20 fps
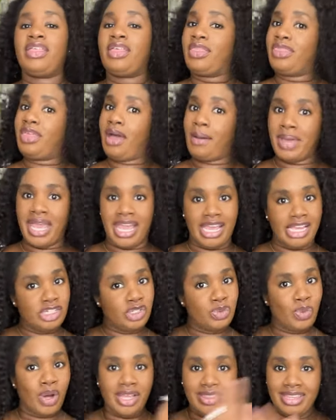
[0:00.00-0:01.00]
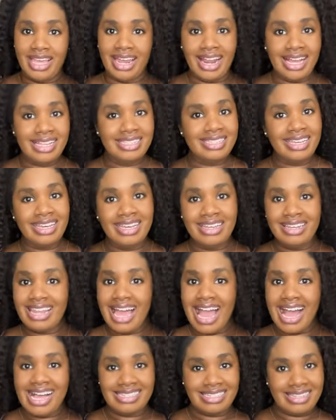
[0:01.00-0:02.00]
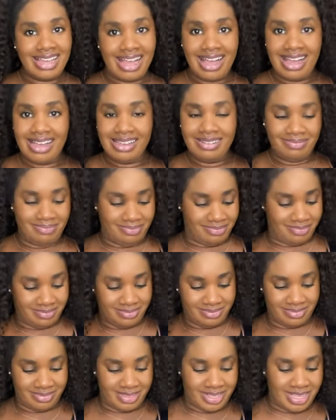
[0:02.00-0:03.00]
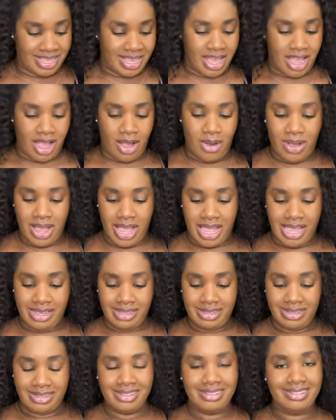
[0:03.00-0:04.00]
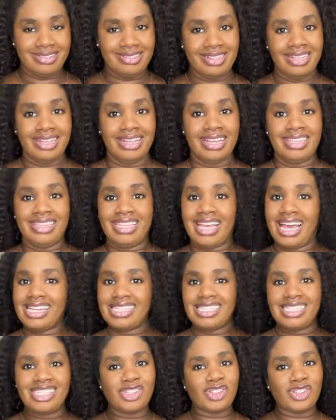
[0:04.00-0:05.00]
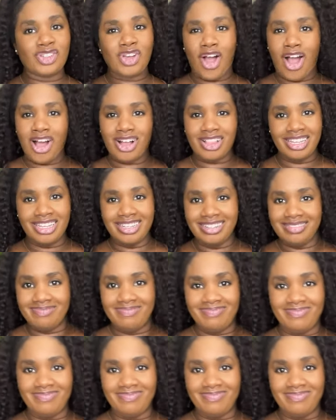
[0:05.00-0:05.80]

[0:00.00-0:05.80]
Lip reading: the beige one that I did last time. Okay. Now this is chocolate.